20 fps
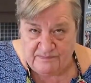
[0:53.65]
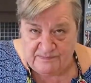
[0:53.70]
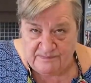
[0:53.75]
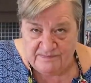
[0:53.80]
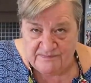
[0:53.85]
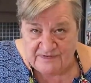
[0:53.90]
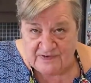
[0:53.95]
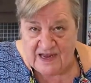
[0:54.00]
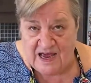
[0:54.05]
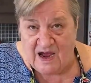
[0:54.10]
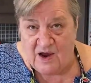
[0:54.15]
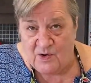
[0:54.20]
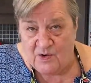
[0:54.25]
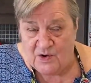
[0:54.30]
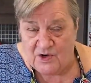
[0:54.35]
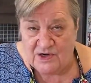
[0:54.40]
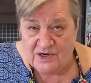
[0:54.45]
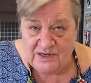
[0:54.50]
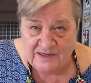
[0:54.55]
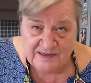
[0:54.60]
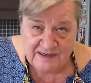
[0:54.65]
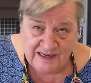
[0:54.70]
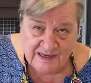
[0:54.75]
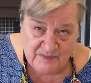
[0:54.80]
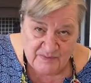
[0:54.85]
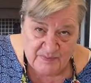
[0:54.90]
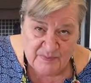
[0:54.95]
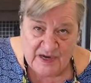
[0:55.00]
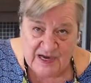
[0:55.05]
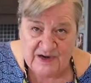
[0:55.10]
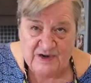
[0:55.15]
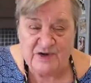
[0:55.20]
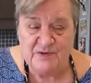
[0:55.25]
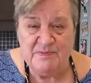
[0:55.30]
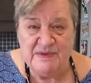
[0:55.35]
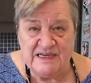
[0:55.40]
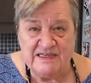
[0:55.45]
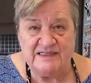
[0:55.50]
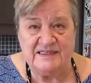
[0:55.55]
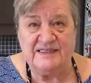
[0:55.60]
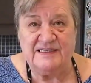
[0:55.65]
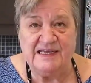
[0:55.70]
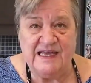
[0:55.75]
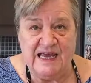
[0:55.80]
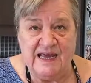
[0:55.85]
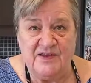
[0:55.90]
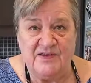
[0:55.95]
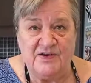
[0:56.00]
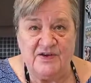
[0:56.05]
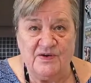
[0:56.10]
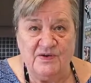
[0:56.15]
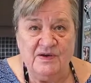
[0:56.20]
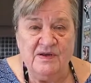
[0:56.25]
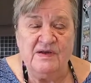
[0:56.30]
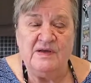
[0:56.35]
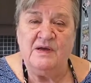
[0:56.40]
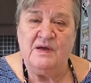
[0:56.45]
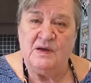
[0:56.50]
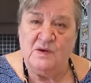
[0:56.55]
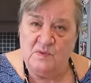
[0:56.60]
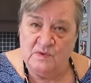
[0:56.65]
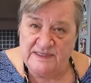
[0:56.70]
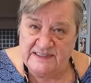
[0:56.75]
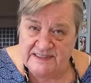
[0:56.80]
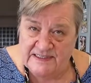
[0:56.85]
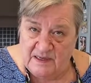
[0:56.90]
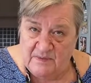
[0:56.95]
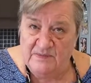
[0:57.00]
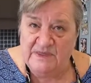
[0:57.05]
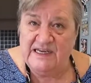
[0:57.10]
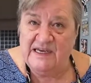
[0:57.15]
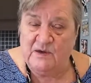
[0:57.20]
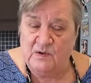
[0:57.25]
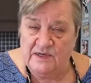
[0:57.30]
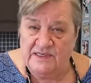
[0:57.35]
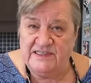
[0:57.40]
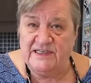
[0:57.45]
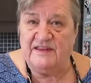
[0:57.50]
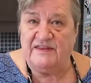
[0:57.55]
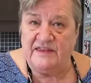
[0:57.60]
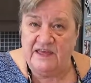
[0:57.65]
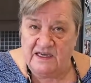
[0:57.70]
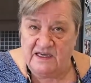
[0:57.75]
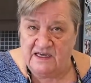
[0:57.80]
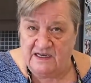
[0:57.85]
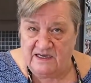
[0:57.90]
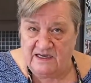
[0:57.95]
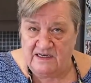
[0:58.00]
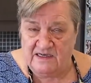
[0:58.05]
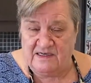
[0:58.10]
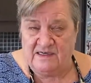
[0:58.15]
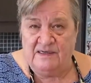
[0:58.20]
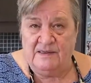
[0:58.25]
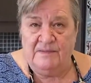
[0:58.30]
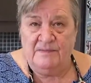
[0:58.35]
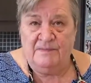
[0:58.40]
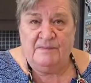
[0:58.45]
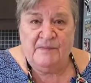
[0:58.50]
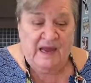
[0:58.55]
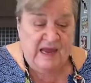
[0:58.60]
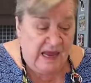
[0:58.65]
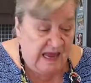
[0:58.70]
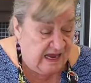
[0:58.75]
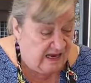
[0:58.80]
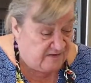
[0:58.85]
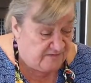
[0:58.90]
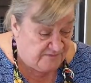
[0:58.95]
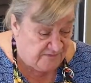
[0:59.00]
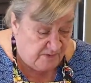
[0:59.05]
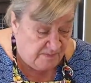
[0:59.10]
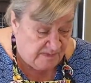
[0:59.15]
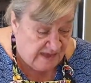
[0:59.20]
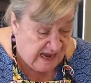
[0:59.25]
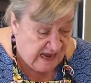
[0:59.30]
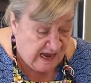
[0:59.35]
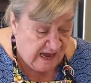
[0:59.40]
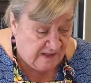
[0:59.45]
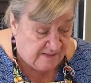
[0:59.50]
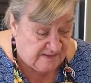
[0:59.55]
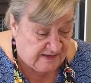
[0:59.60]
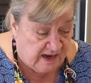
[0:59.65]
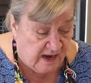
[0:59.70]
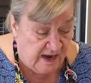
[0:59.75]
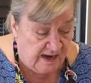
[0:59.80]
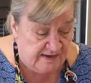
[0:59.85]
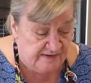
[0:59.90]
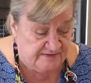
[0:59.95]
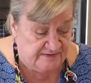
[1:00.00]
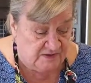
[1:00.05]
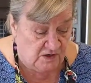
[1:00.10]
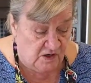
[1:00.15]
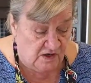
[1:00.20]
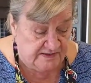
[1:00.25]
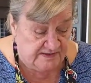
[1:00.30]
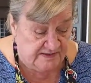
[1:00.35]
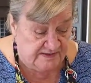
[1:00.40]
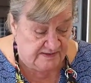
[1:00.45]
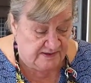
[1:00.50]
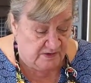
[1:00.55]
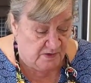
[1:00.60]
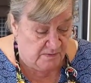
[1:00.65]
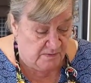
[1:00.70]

flour and butter mixed together with some liquid to thicken it. And from that, the kind of sauces that are